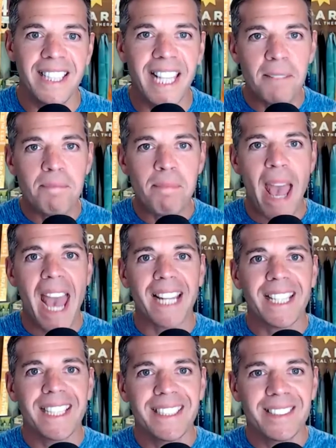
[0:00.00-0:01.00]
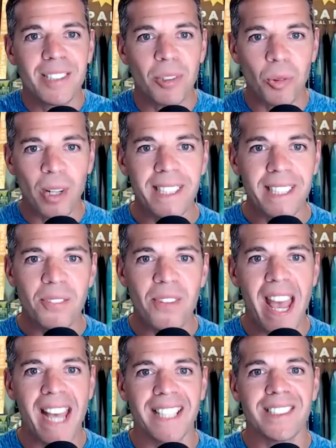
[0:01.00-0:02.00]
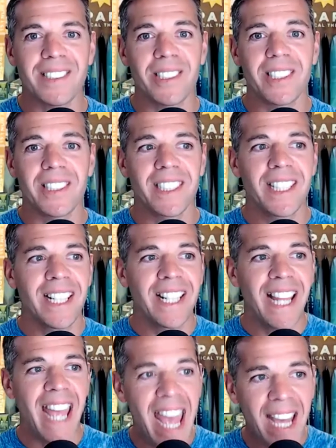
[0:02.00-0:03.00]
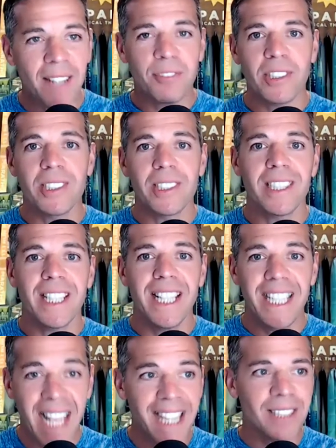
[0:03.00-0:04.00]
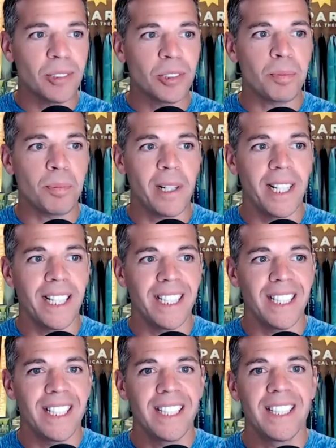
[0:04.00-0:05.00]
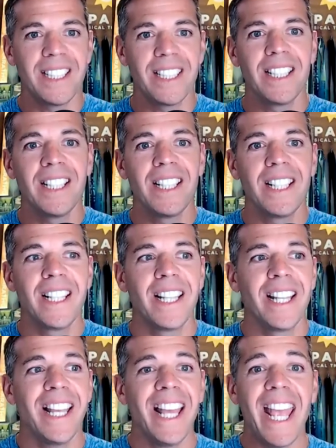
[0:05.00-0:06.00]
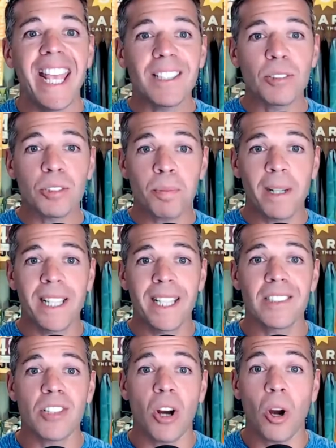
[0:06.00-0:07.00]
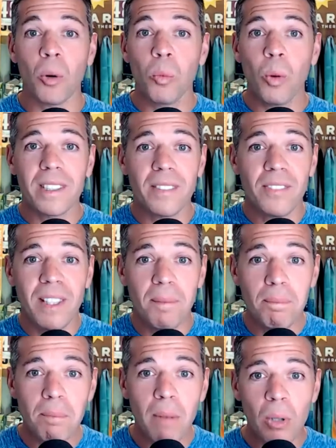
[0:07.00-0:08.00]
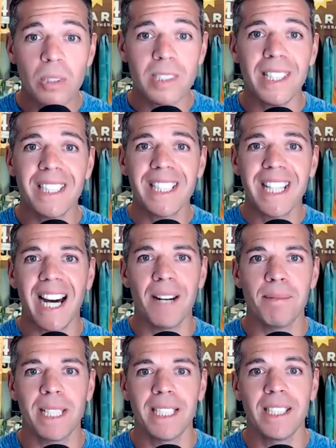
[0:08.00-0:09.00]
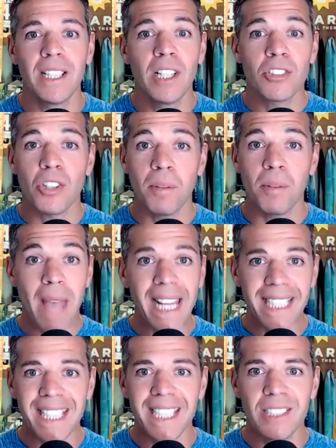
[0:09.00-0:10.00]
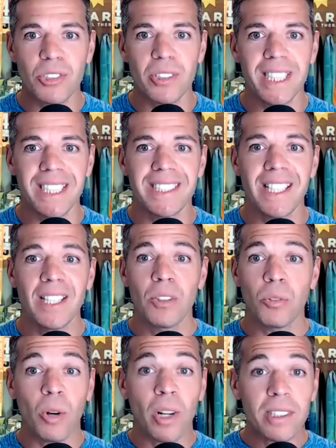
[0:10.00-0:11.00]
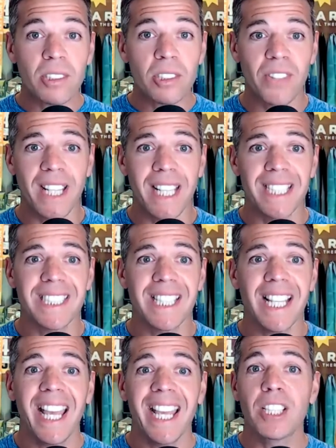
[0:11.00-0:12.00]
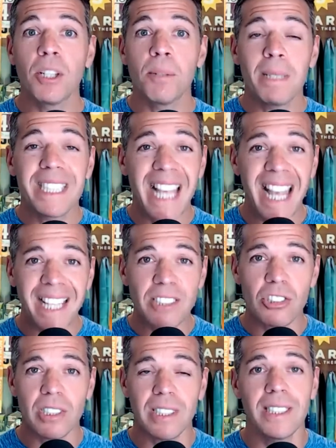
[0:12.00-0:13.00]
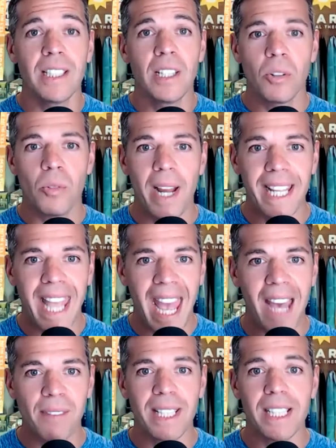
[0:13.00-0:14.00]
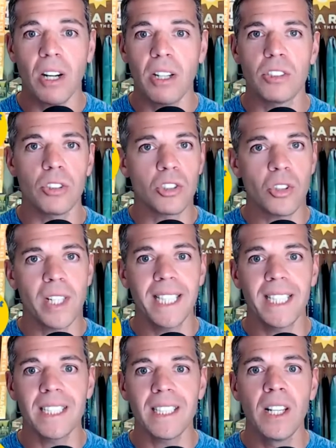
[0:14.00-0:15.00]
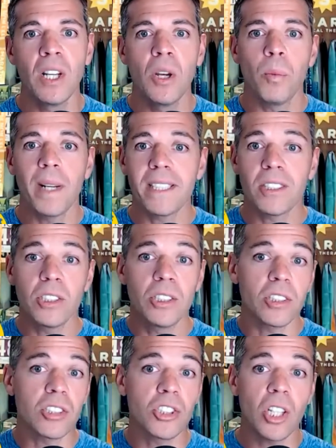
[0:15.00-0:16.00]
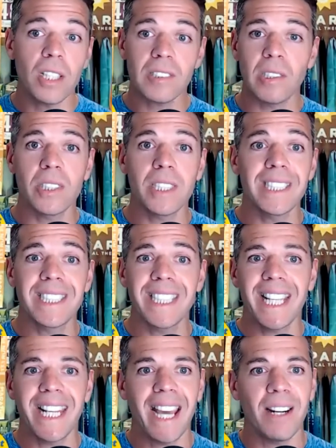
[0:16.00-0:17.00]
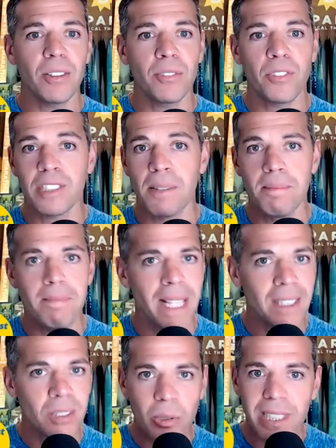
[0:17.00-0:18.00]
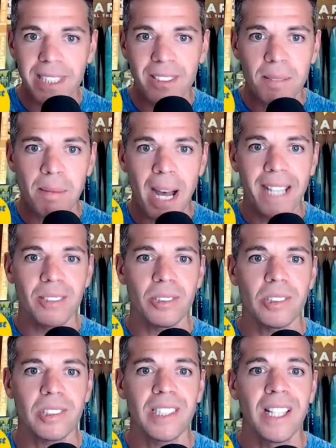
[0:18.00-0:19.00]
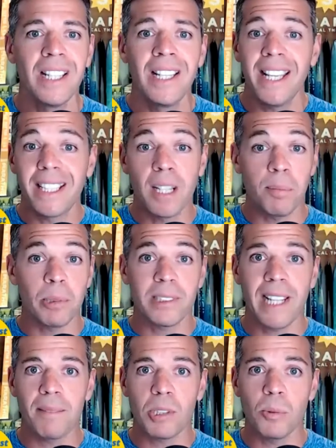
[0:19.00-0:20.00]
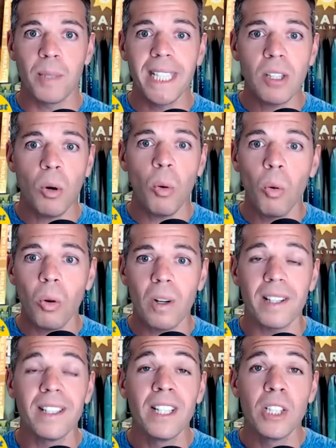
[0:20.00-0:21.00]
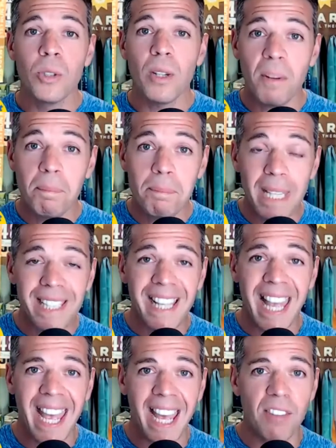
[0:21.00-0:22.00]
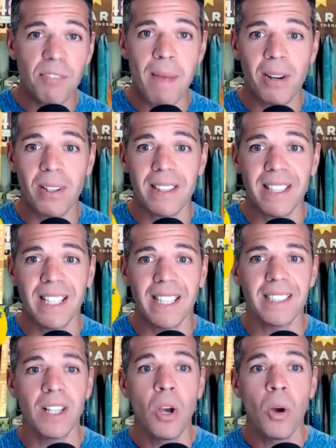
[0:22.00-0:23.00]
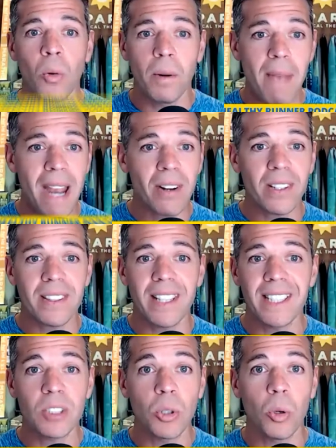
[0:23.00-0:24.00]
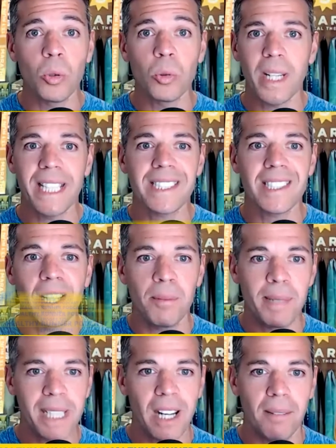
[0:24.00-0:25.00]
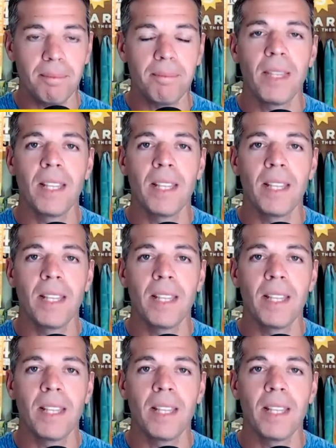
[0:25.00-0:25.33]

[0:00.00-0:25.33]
Get back to running faster after an ankle sprain. Ankle sprains are one of the most common traumatic injuries runners face and could potentially wreak havoc on your training, whether you're just looking to get out for some mental clearing miles a couple of times a week, or you have a big half marathon or marathon goal race coming up.